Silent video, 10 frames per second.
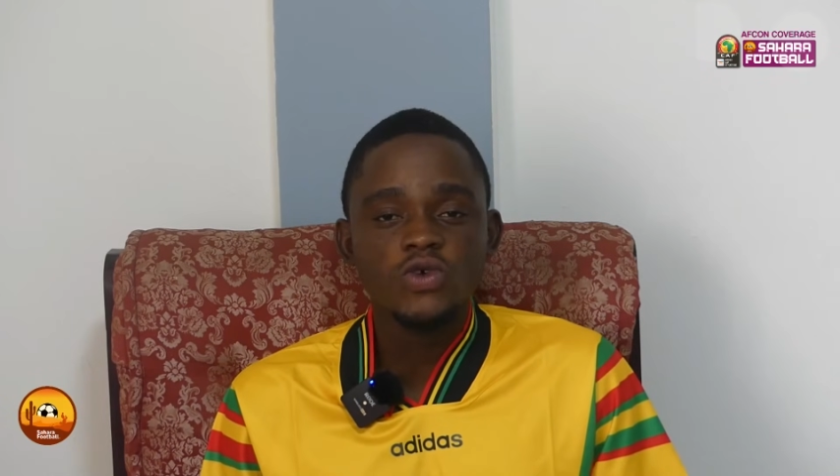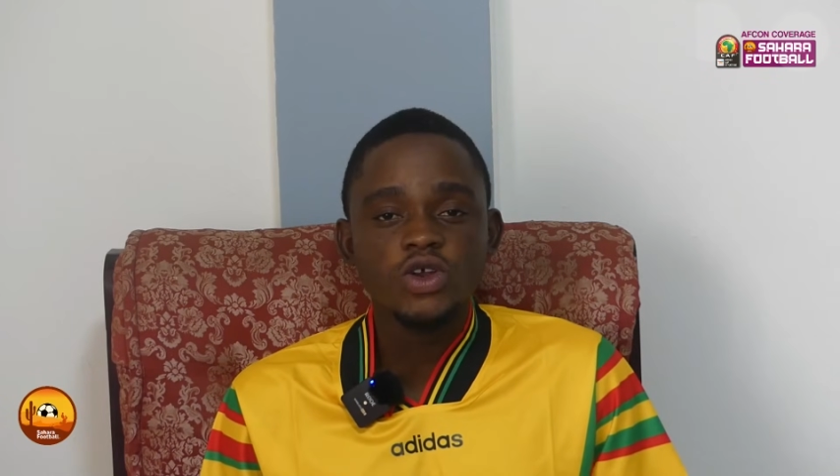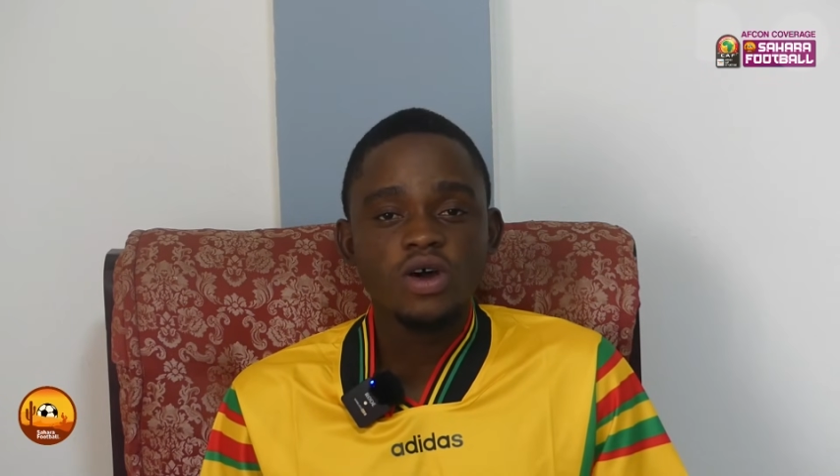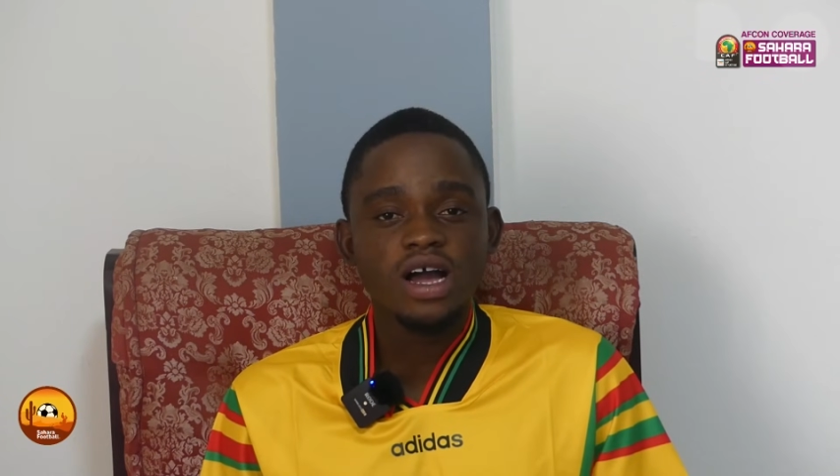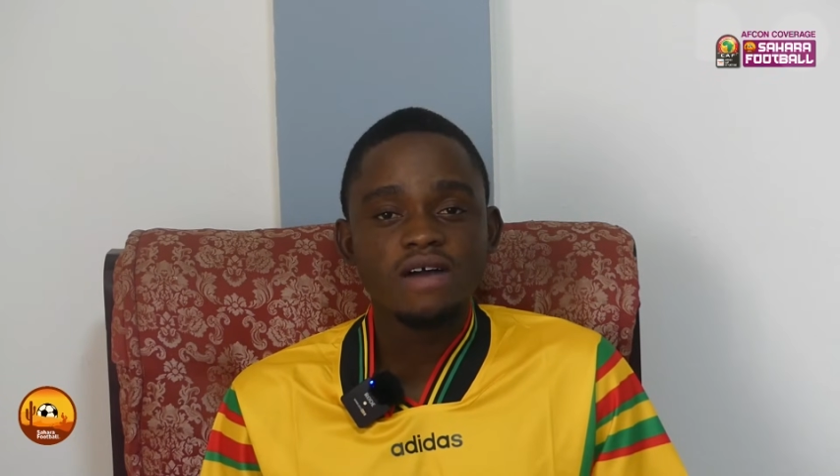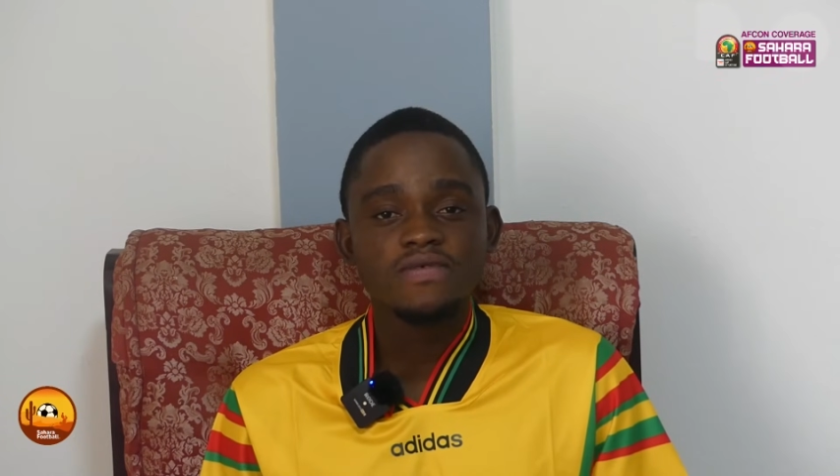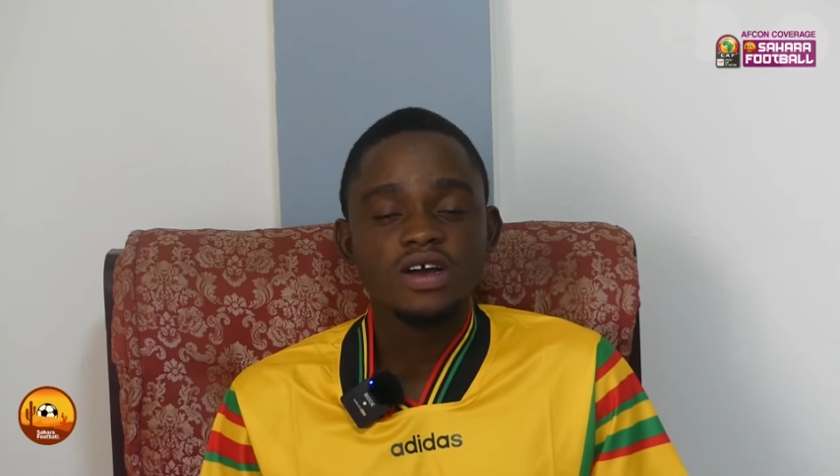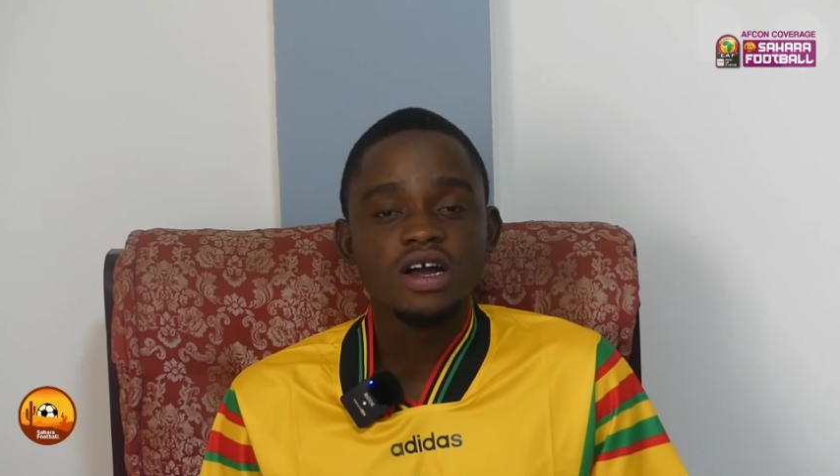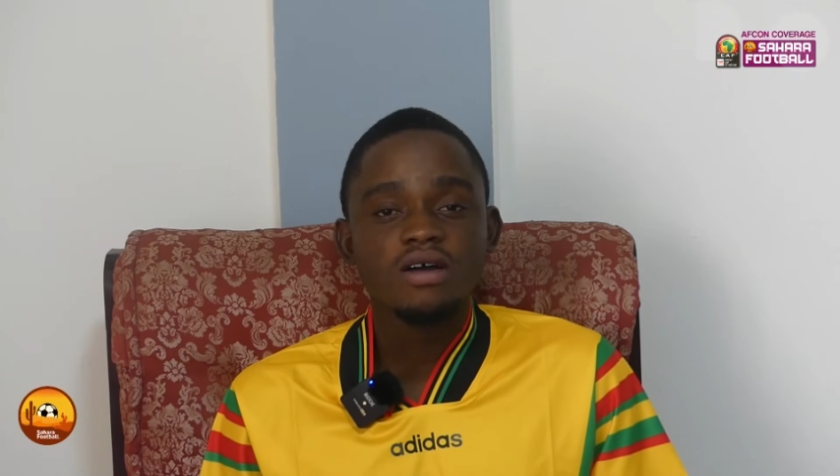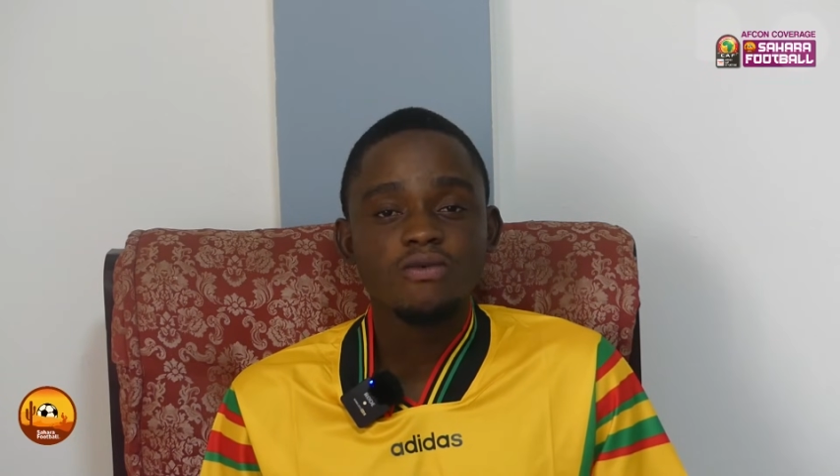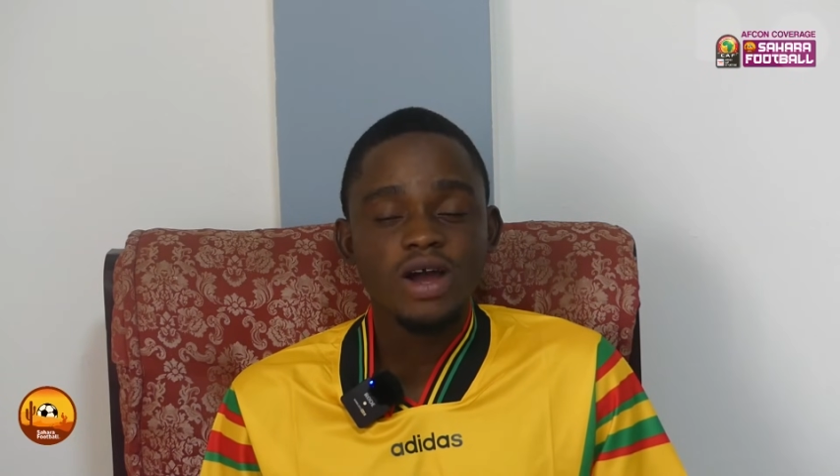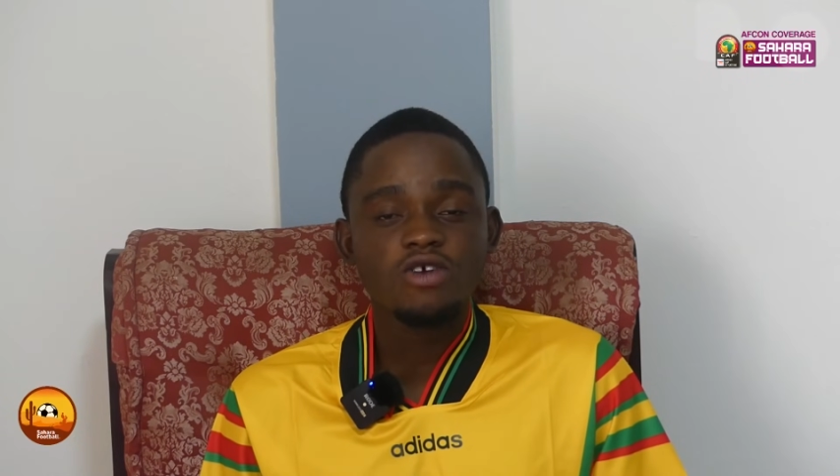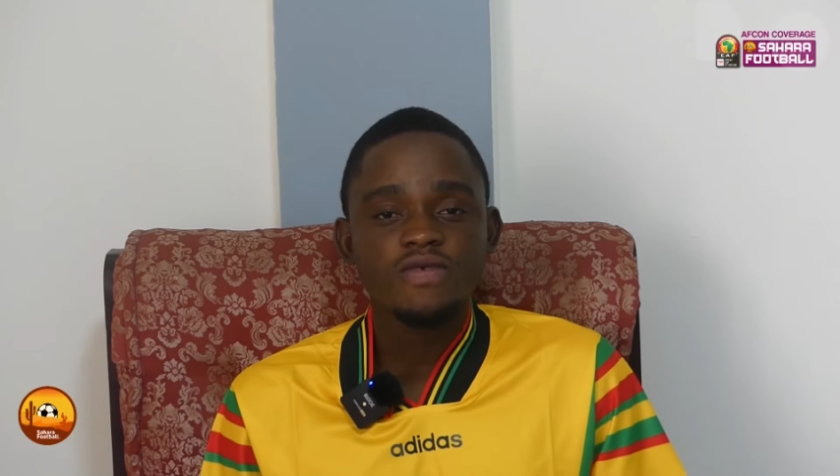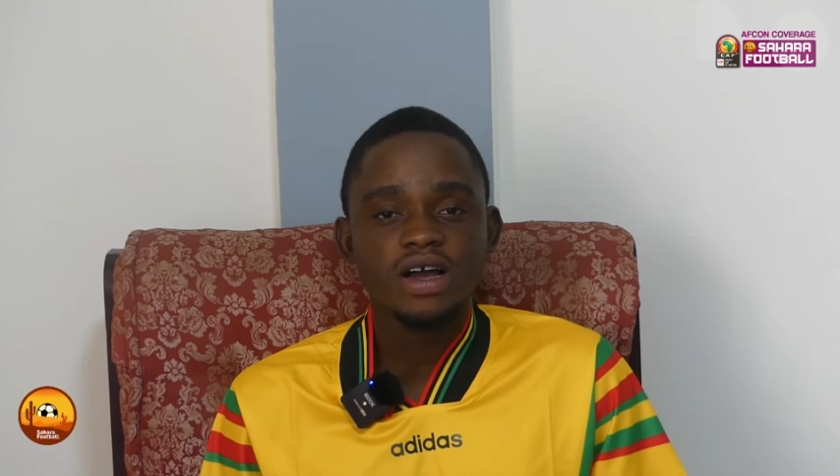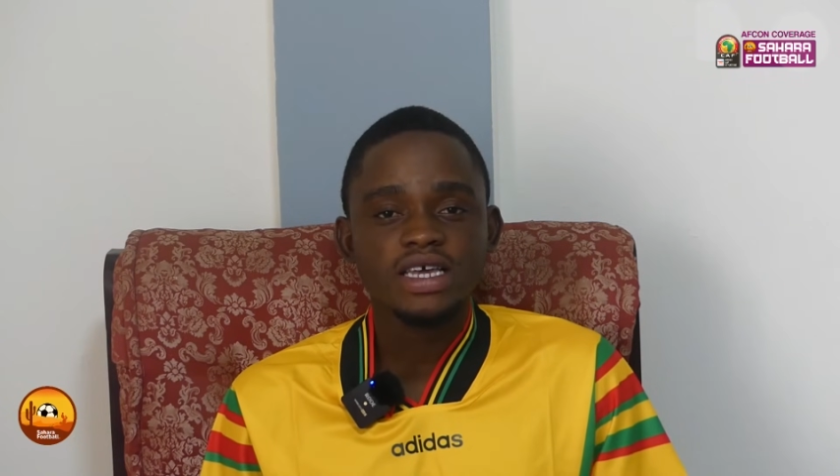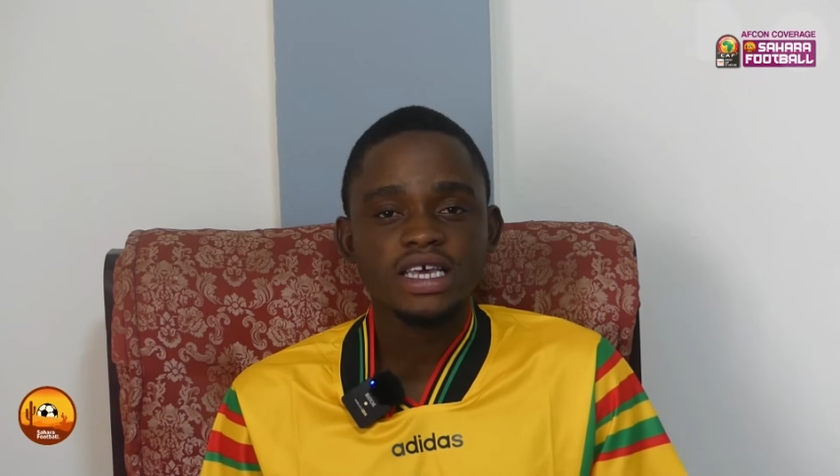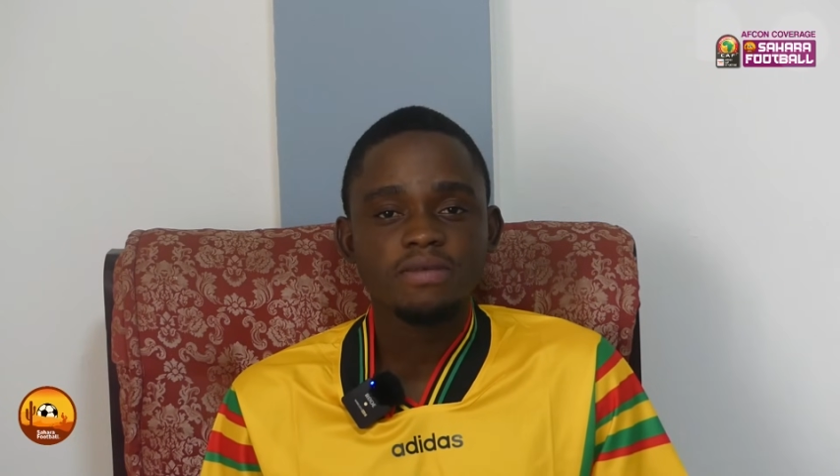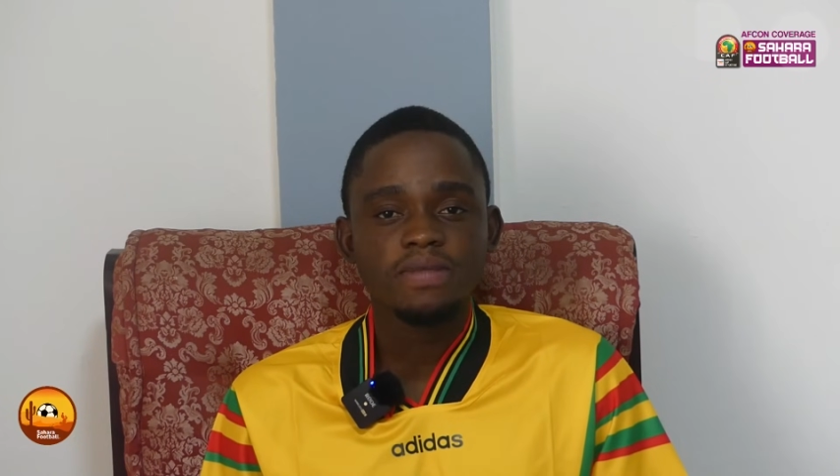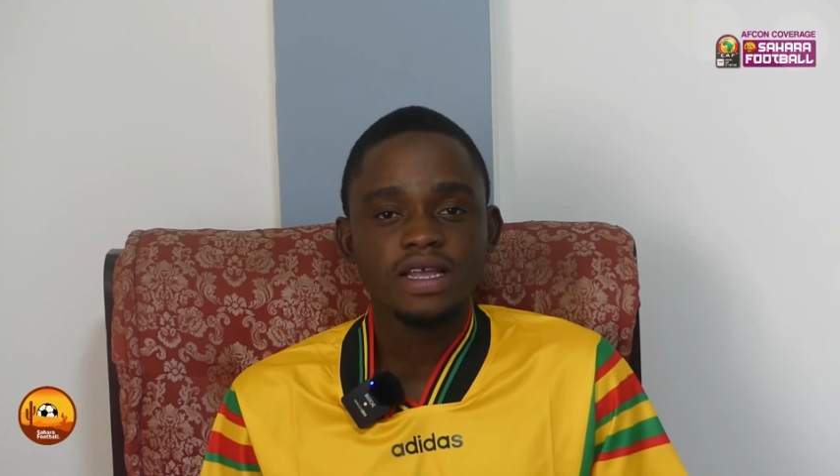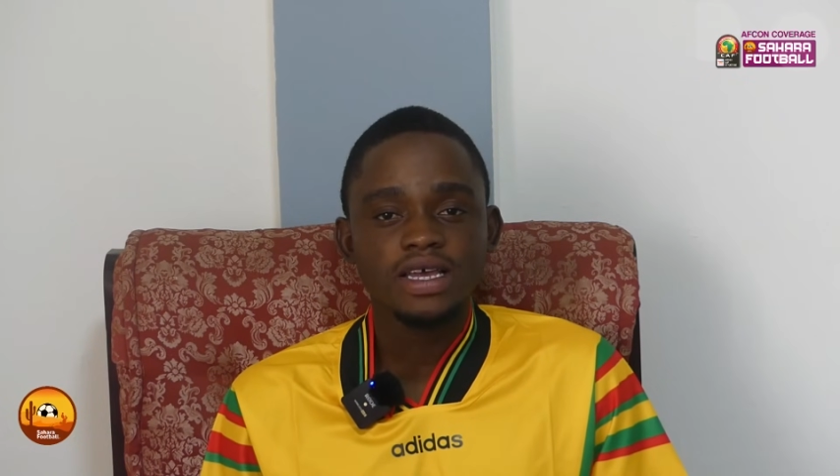We don't have one of our key
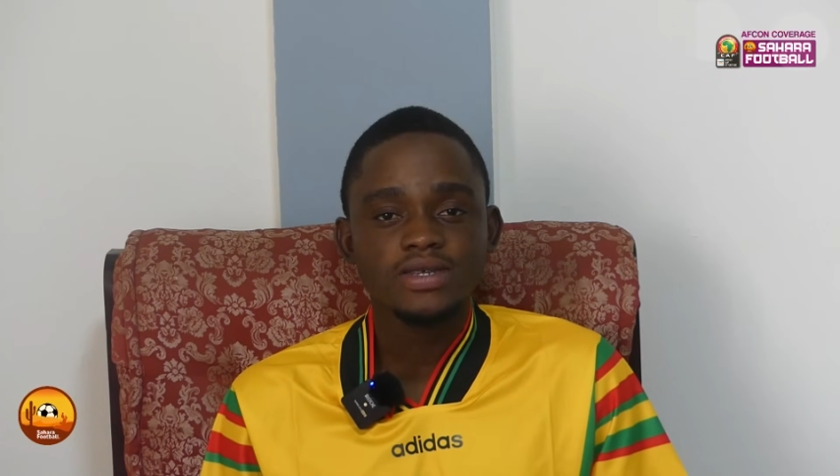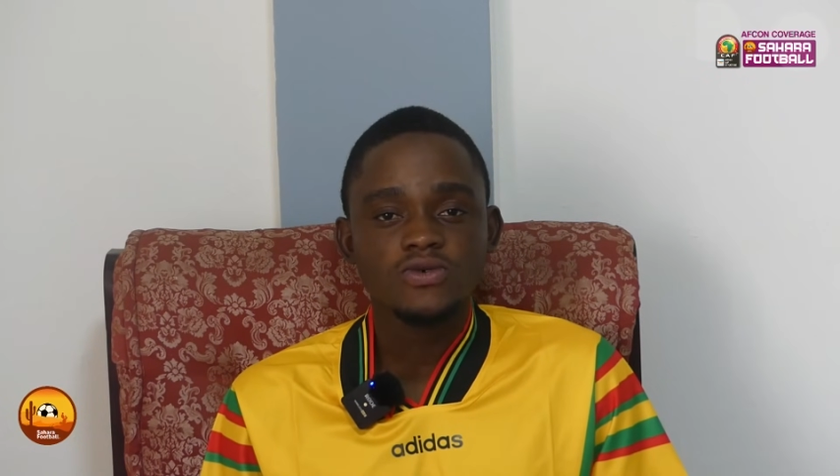players,